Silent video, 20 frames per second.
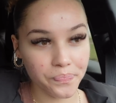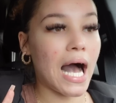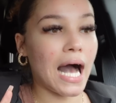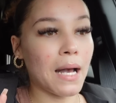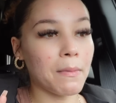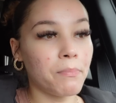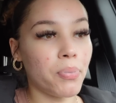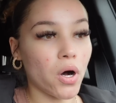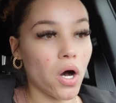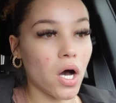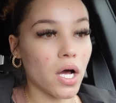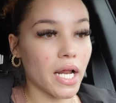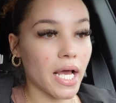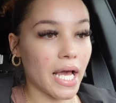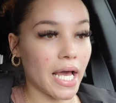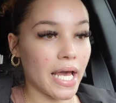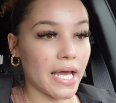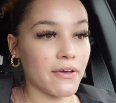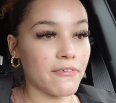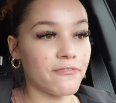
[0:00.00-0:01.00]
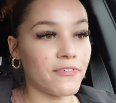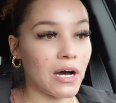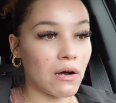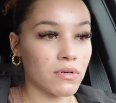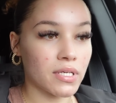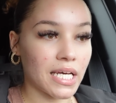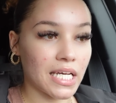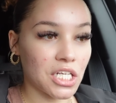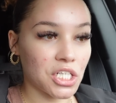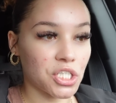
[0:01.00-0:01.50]
I bought a
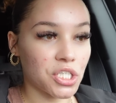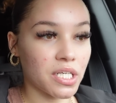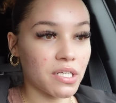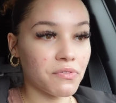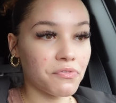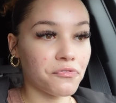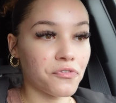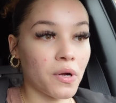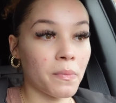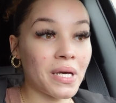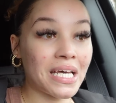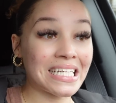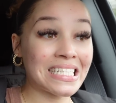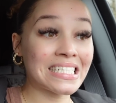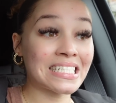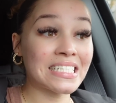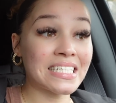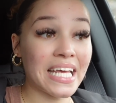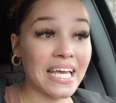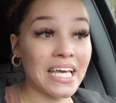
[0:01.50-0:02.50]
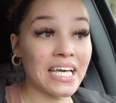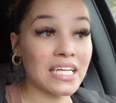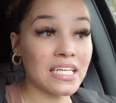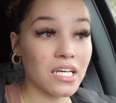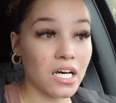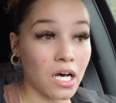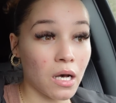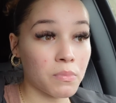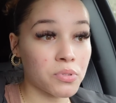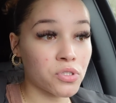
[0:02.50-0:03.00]
foundation from a
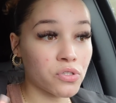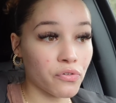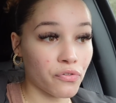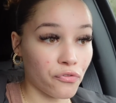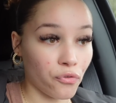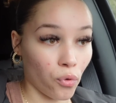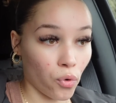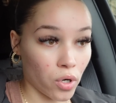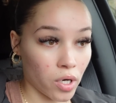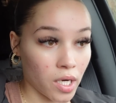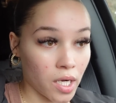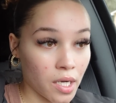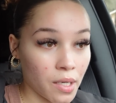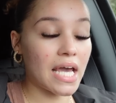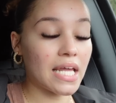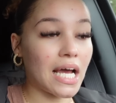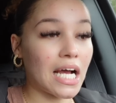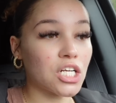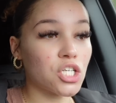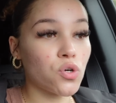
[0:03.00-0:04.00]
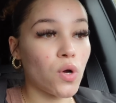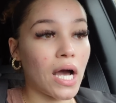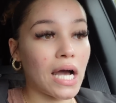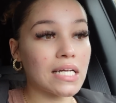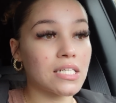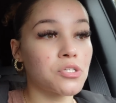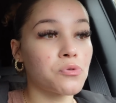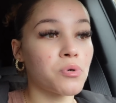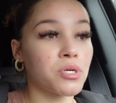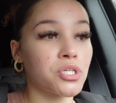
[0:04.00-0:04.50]
stand-up Sephora and I
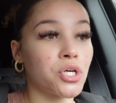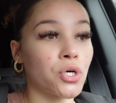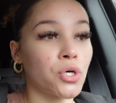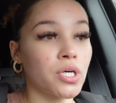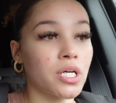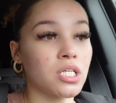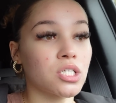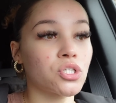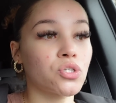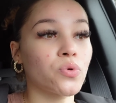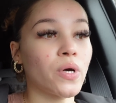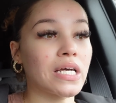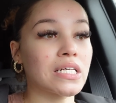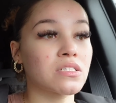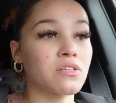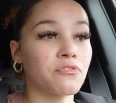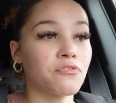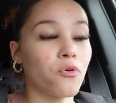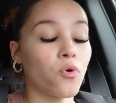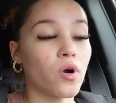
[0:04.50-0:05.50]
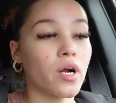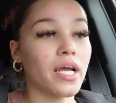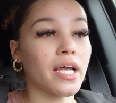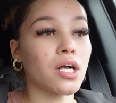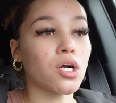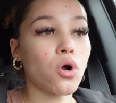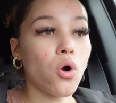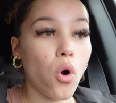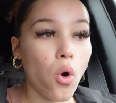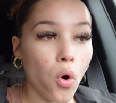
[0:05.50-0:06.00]
tried to return it to a Sephora
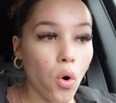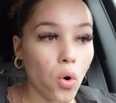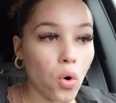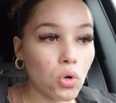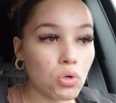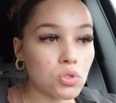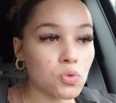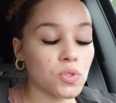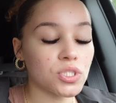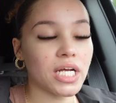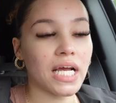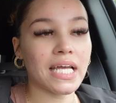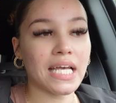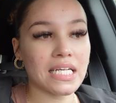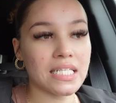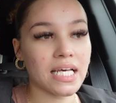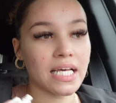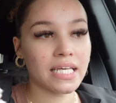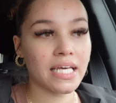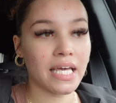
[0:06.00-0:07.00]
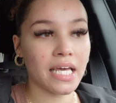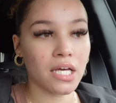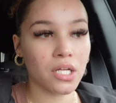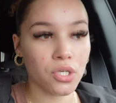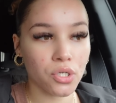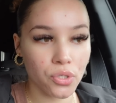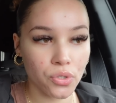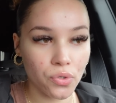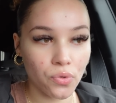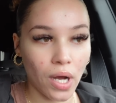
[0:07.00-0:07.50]
in Kohl's, which I guess I
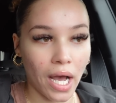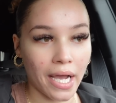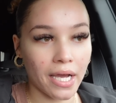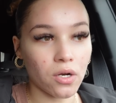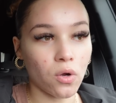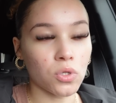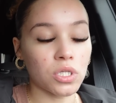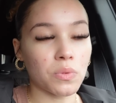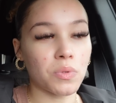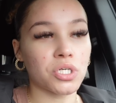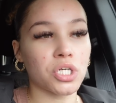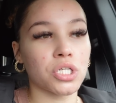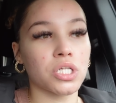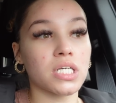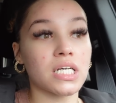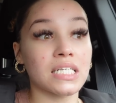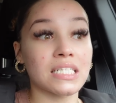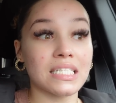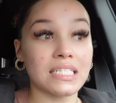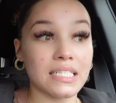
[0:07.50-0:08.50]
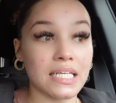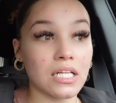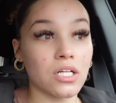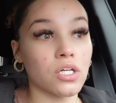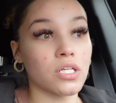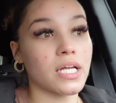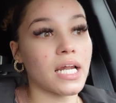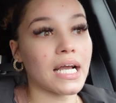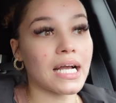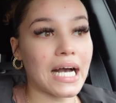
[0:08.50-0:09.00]
can't do. I could only return the
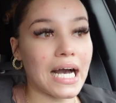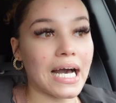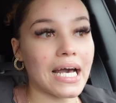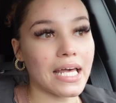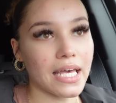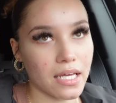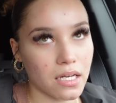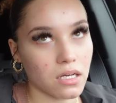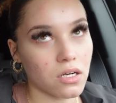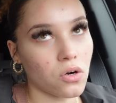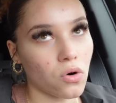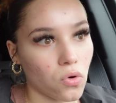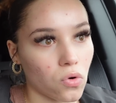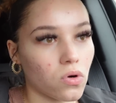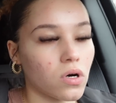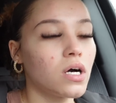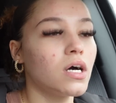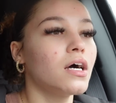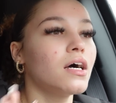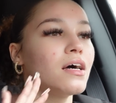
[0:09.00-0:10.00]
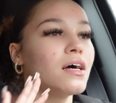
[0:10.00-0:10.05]
concealer that I got in a Kohl's